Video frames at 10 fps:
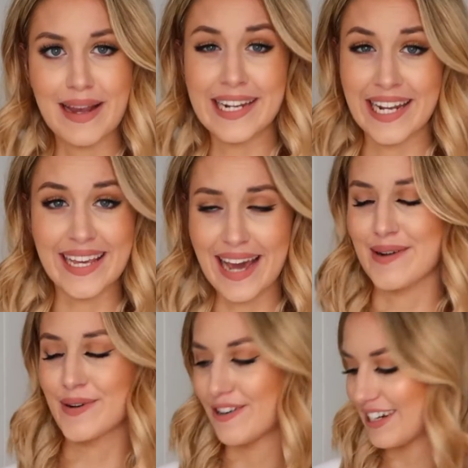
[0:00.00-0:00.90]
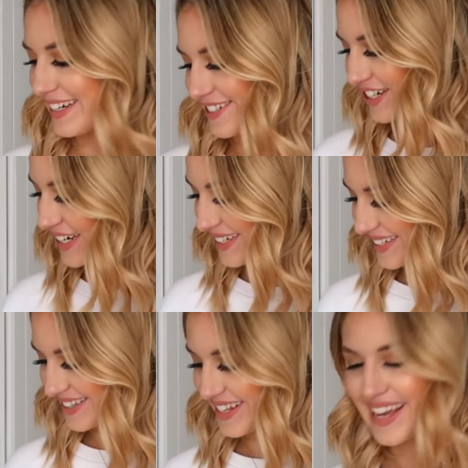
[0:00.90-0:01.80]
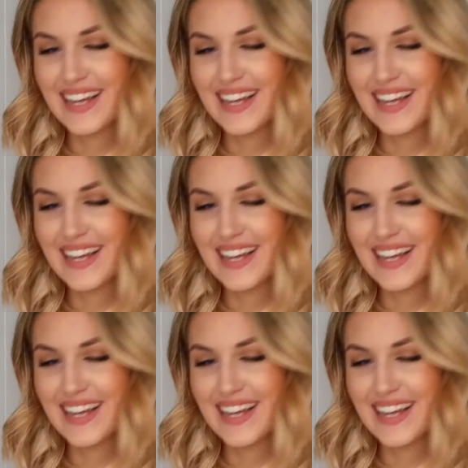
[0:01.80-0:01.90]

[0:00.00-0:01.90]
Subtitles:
mainly alcoholic drinks.